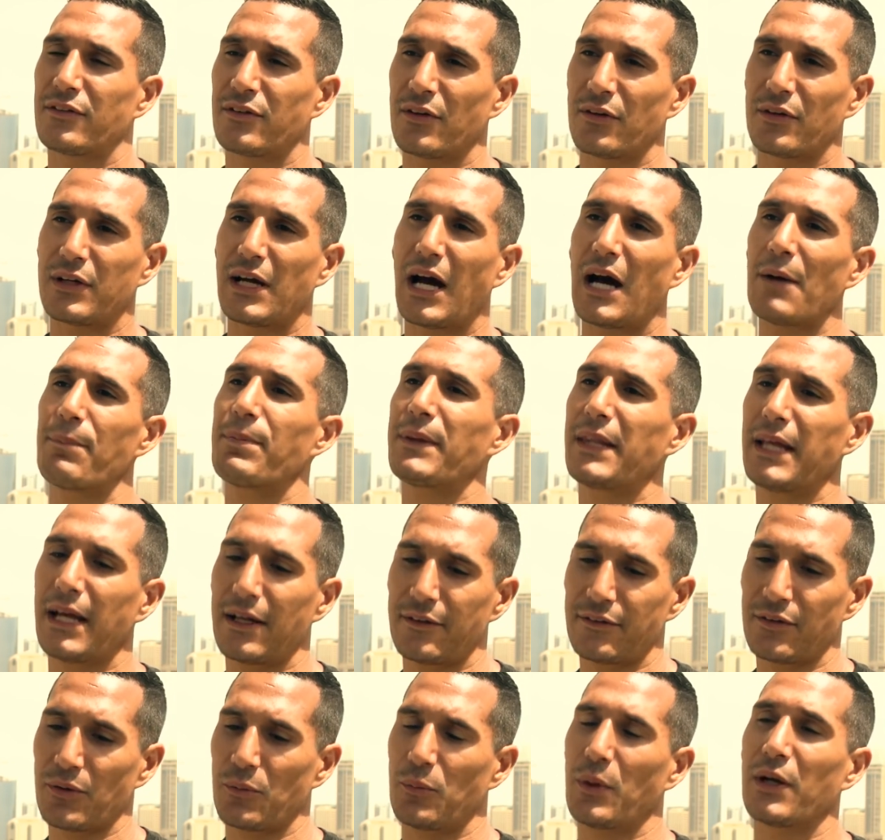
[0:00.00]
So copy the
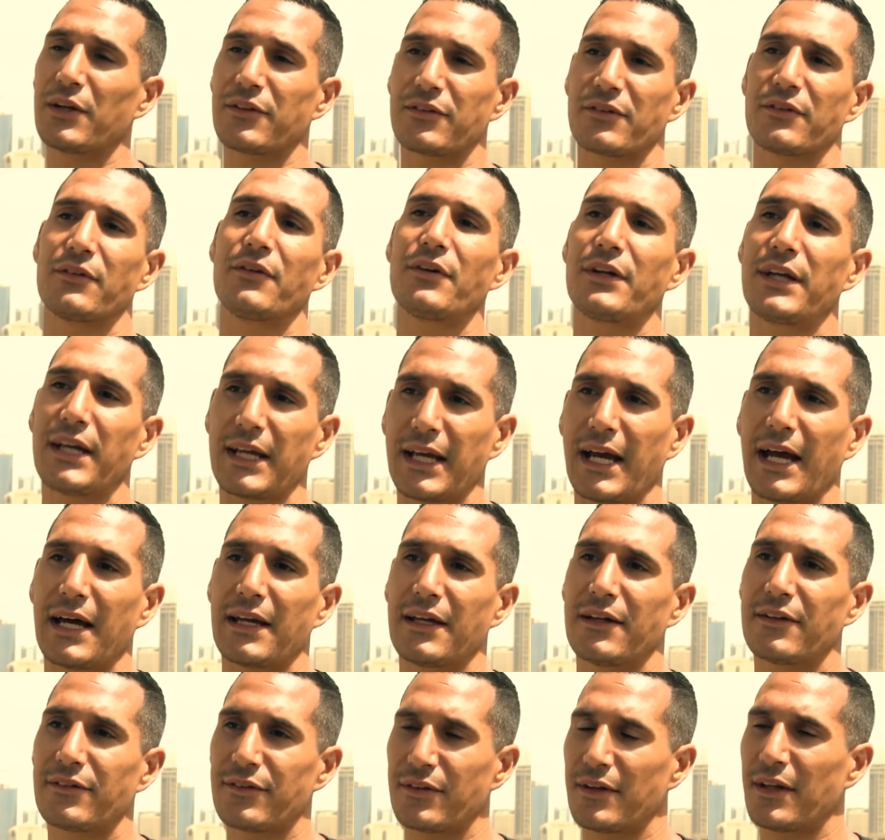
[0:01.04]
answer once looking
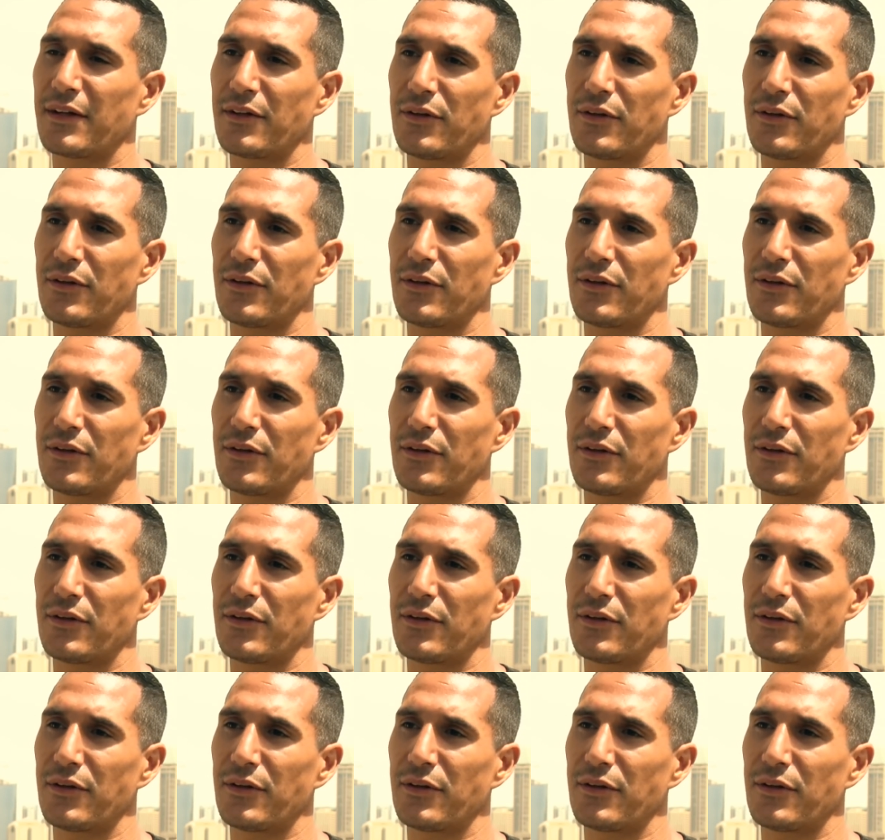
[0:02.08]
at it so